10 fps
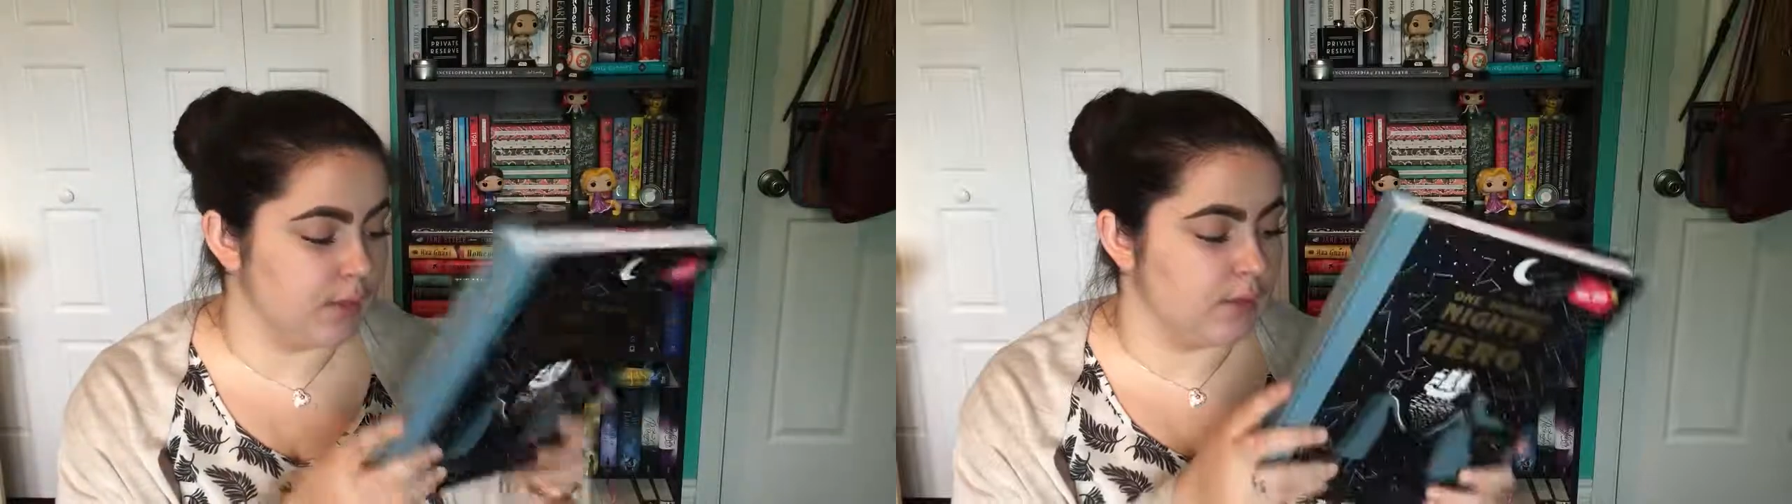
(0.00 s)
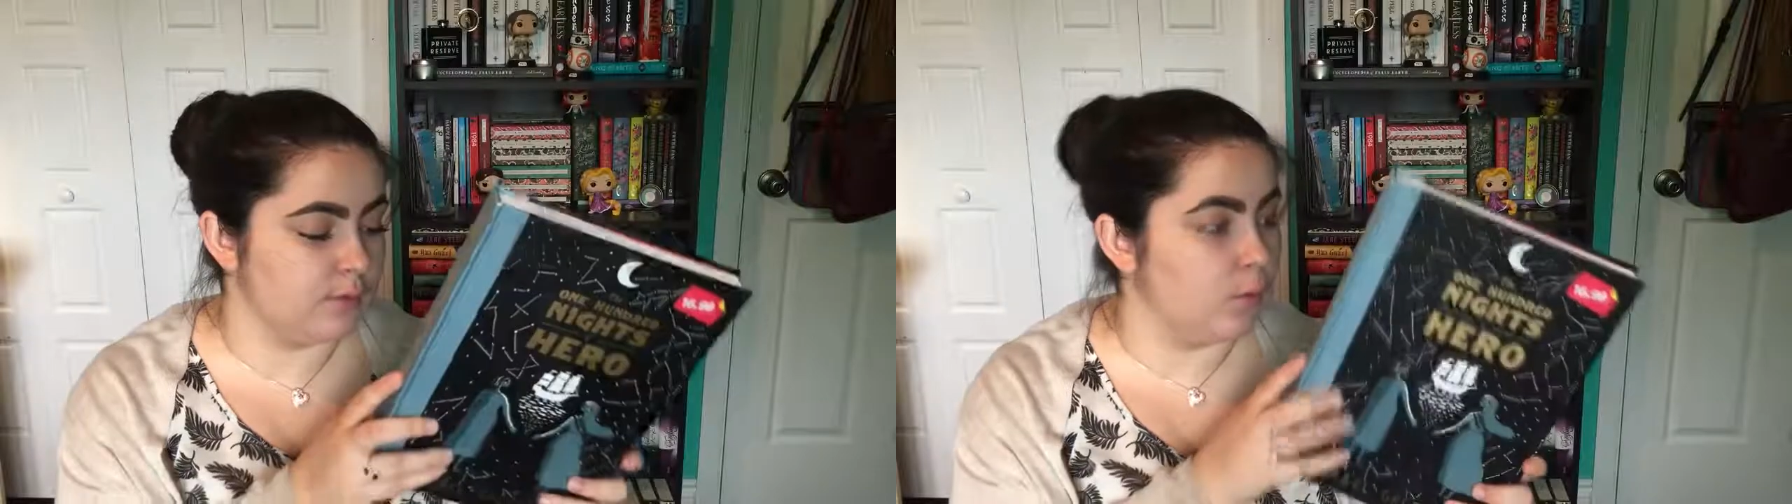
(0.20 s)

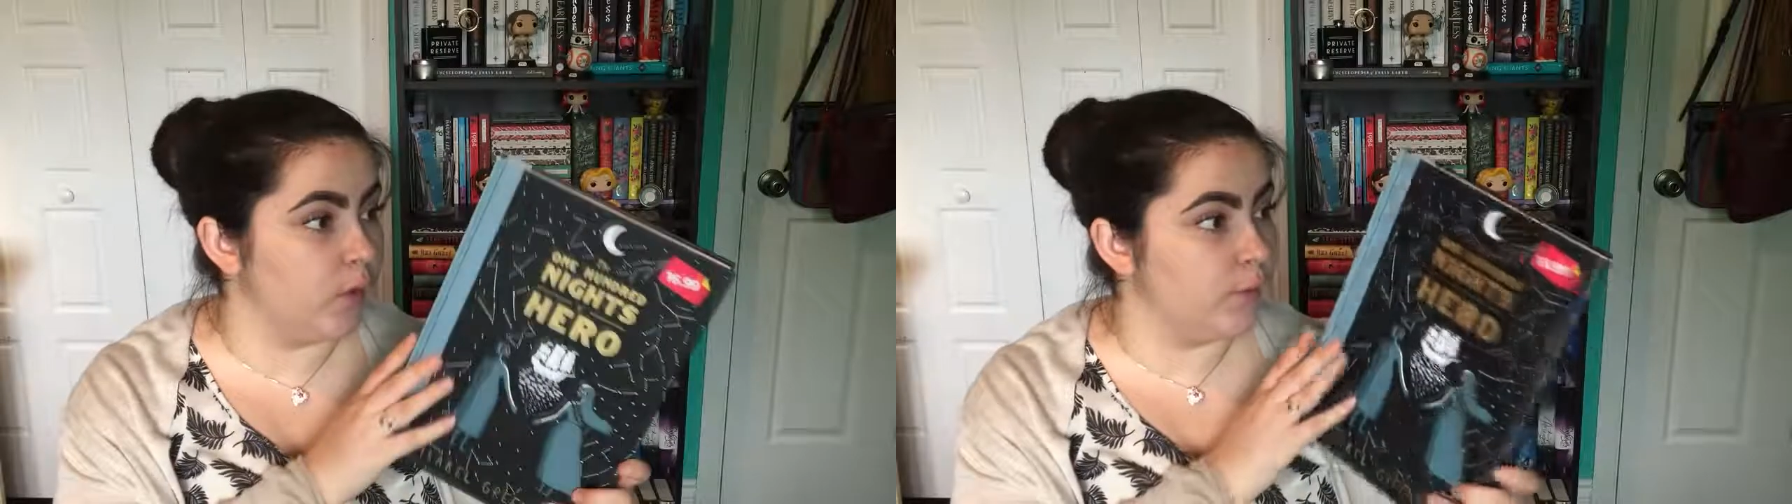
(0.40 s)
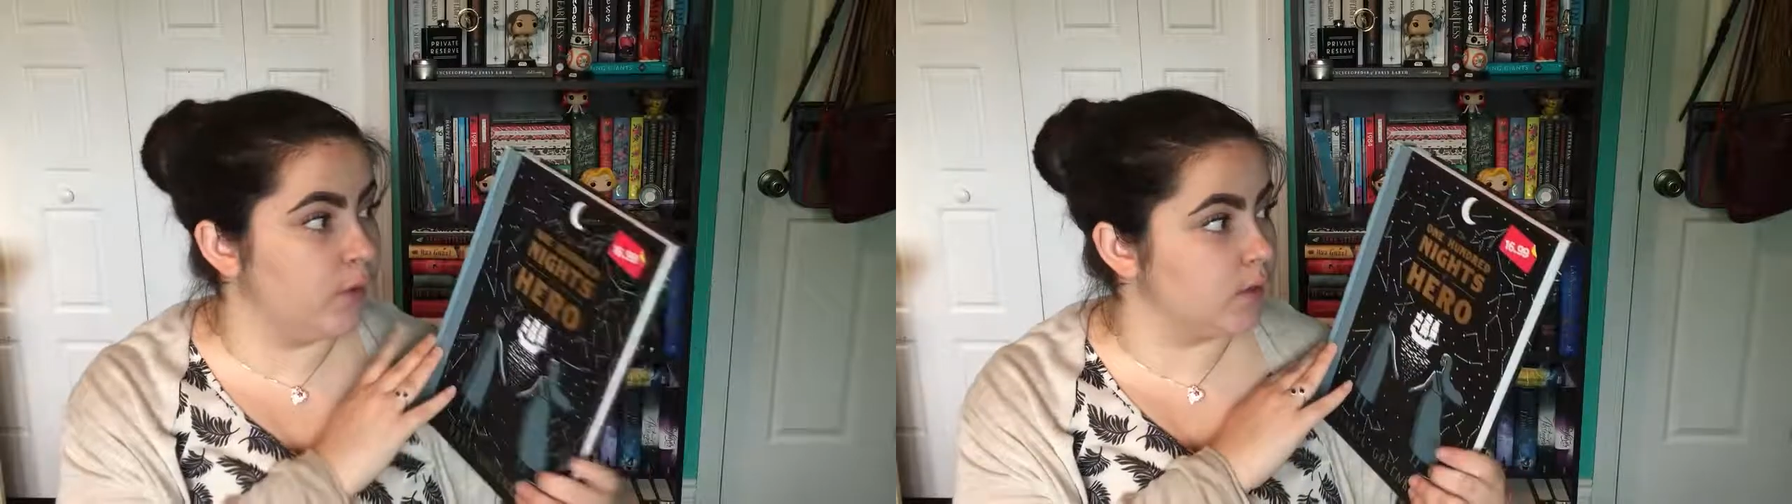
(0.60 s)
like
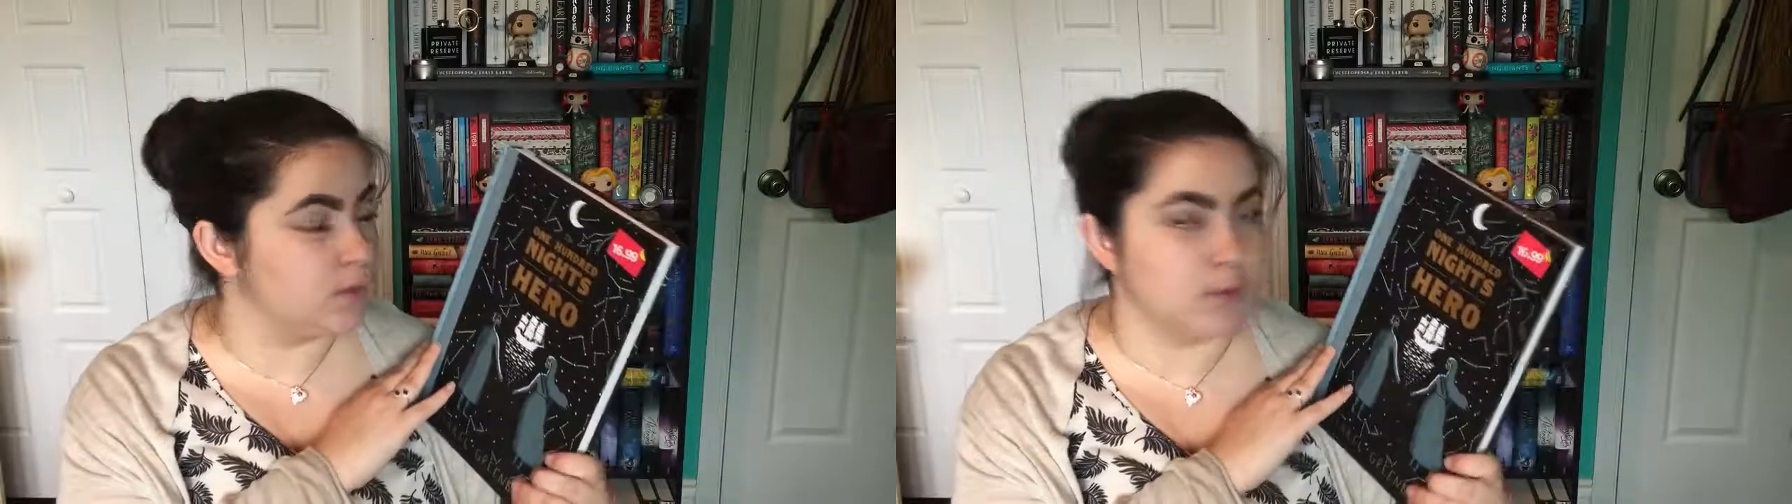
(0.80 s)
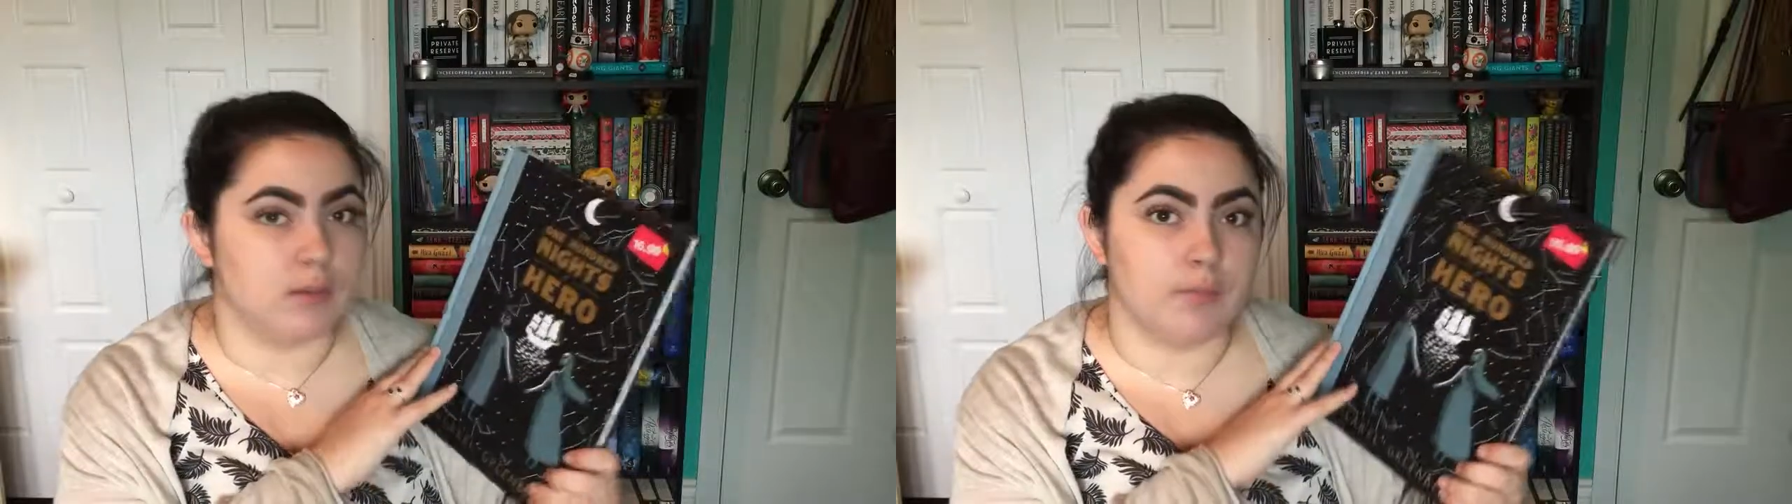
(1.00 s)
40 bucks
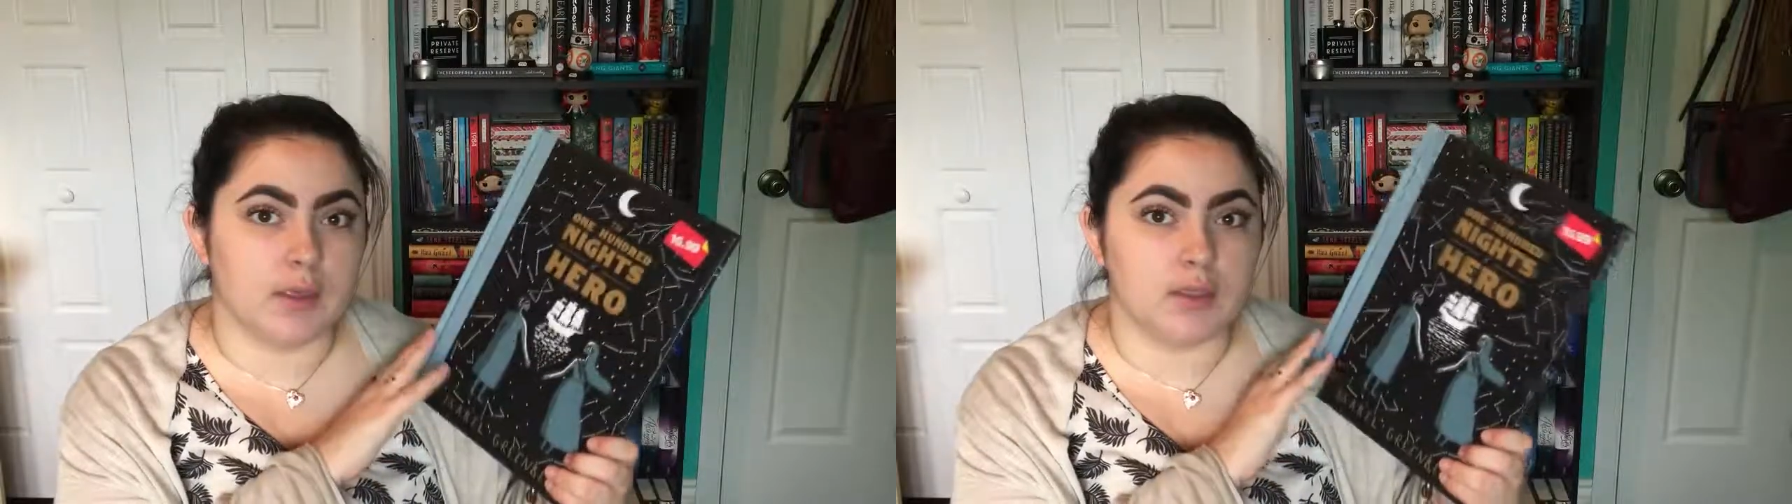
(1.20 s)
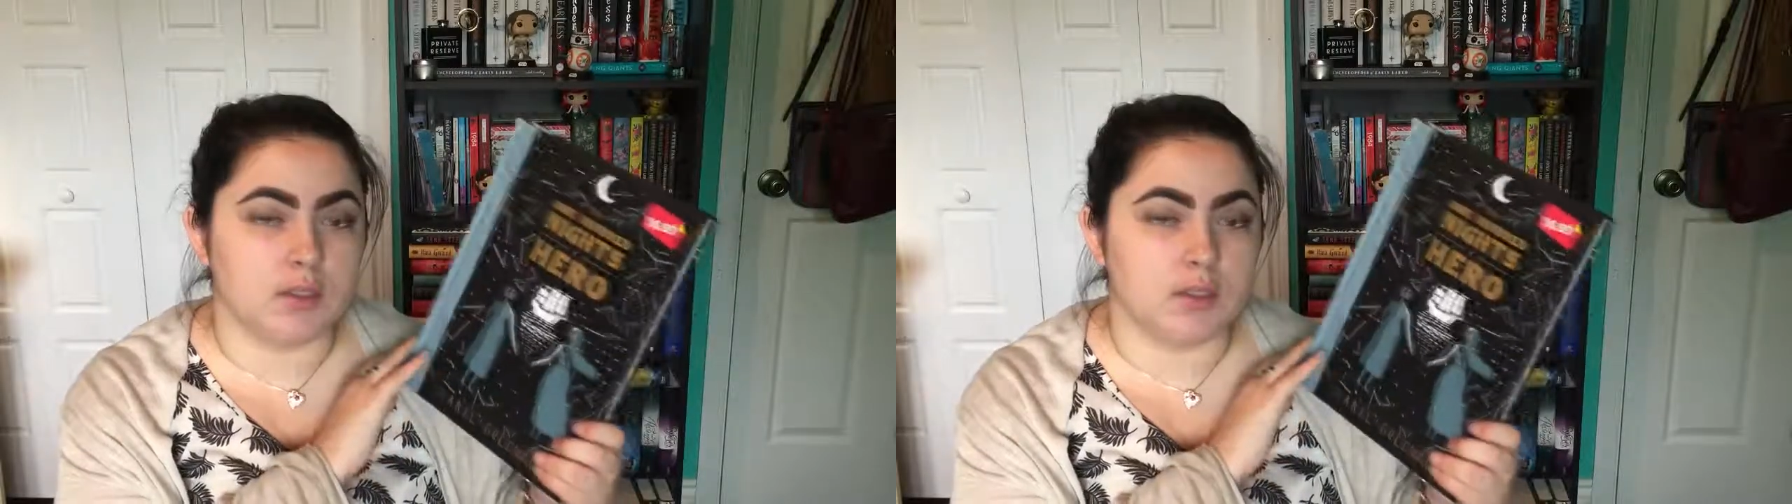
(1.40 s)
or something.